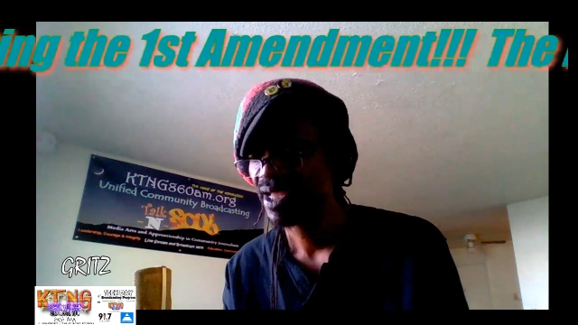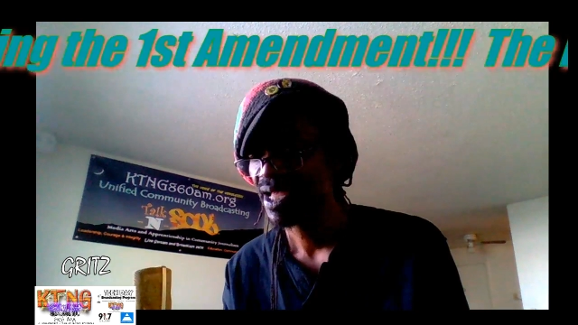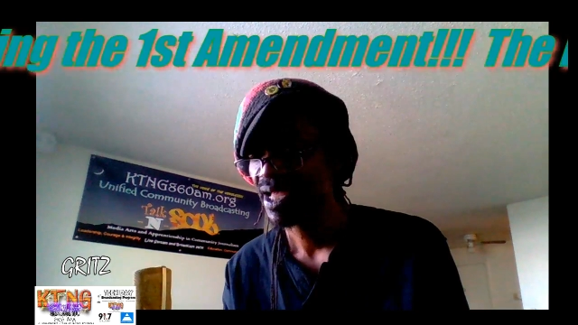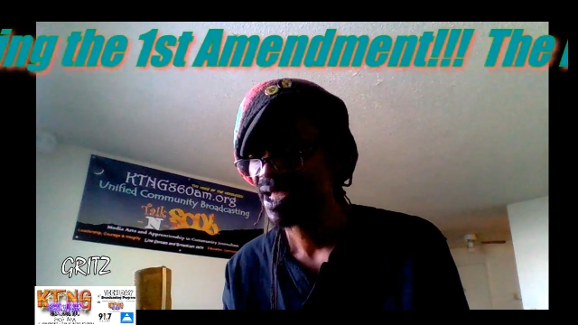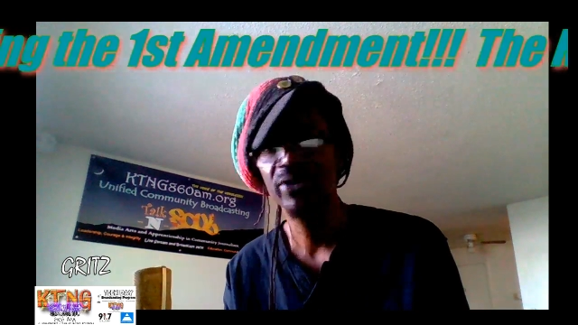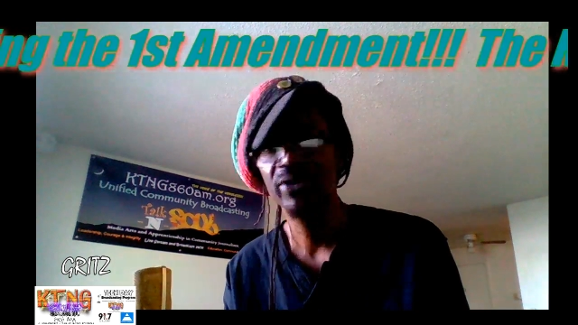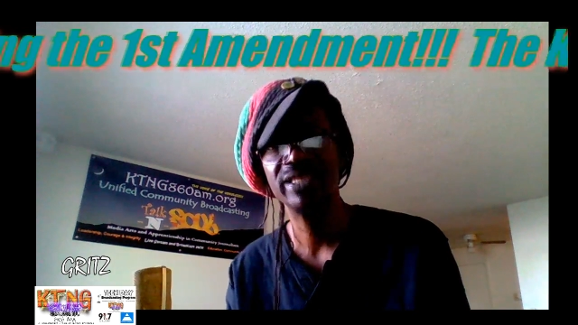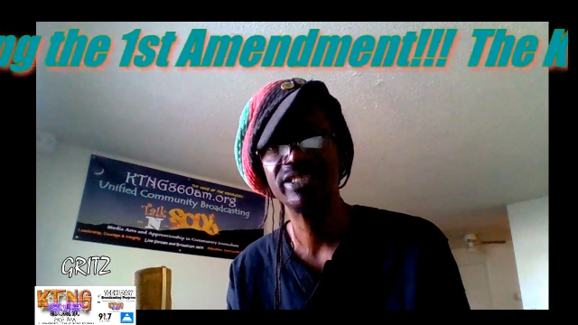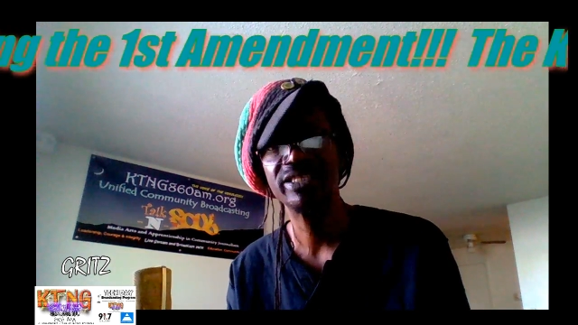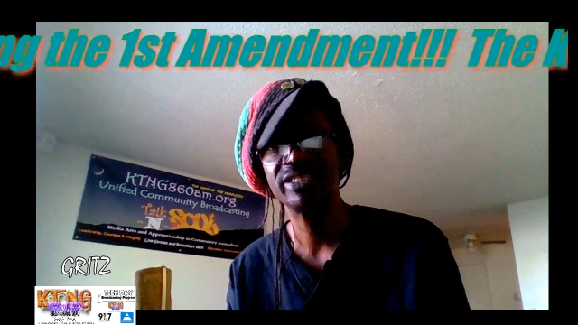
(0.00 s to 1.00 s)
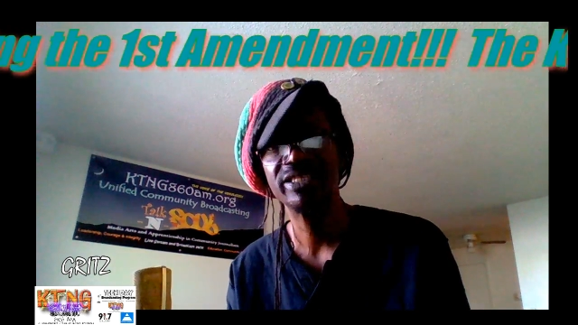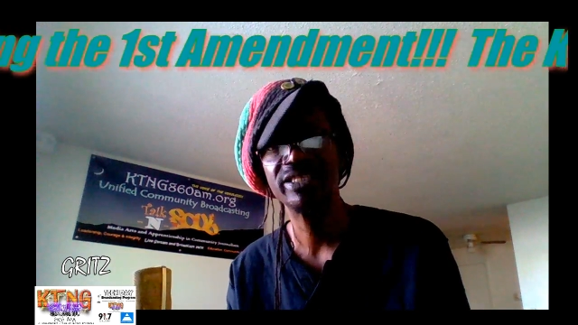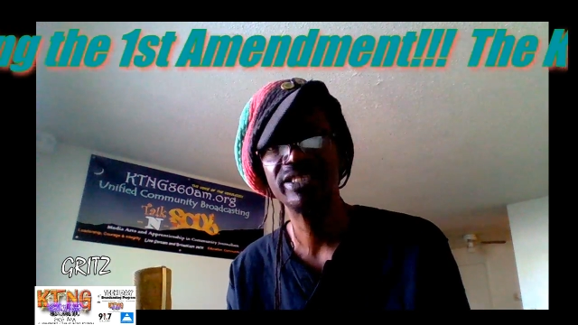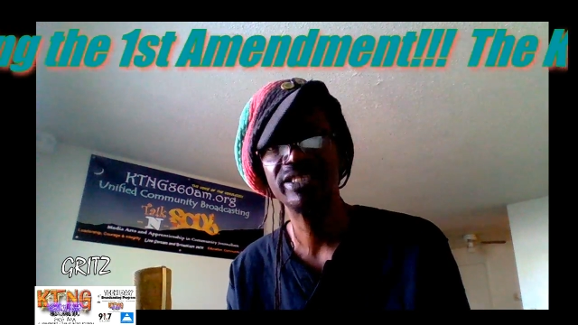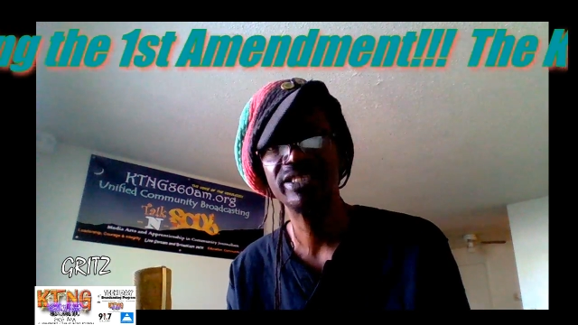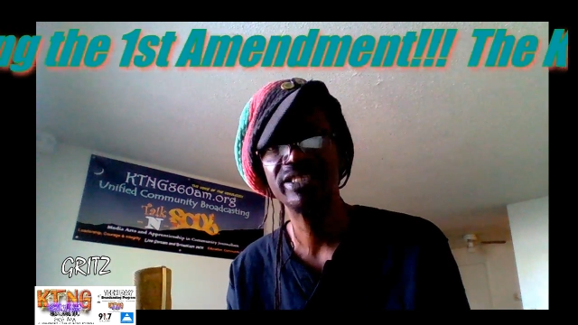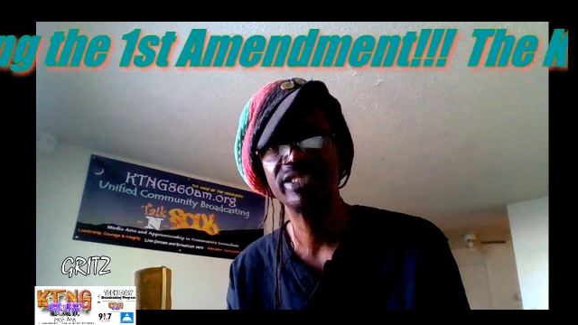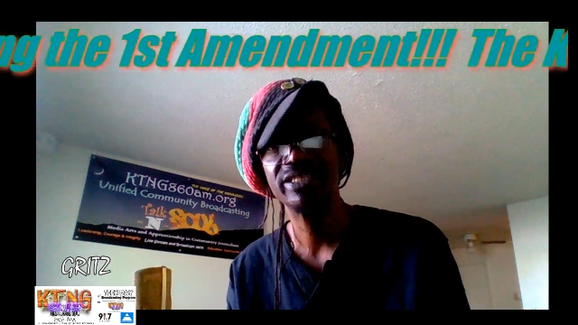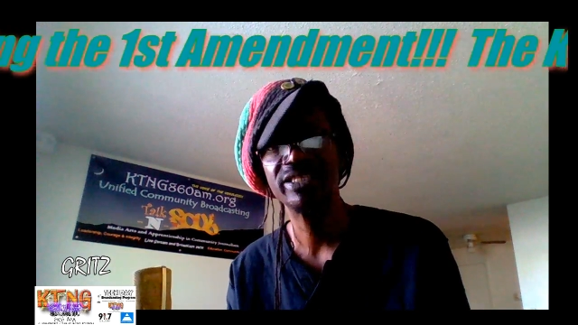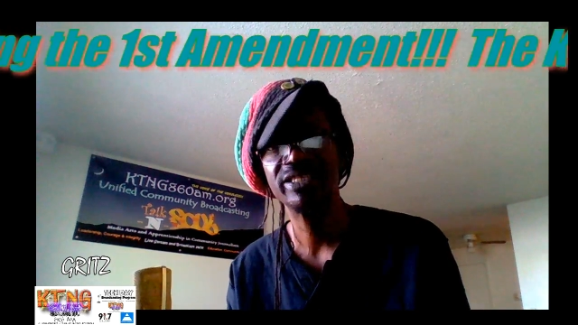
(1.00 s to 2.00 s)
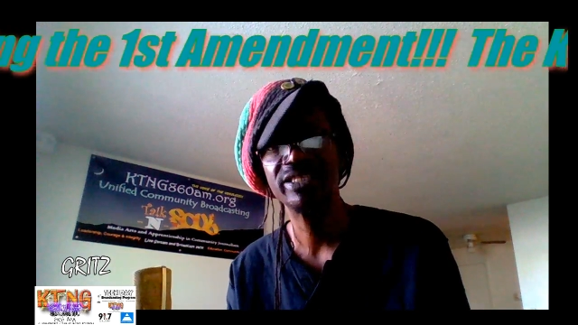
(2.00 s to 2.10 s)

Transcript: I know they let you back on the Facebook again,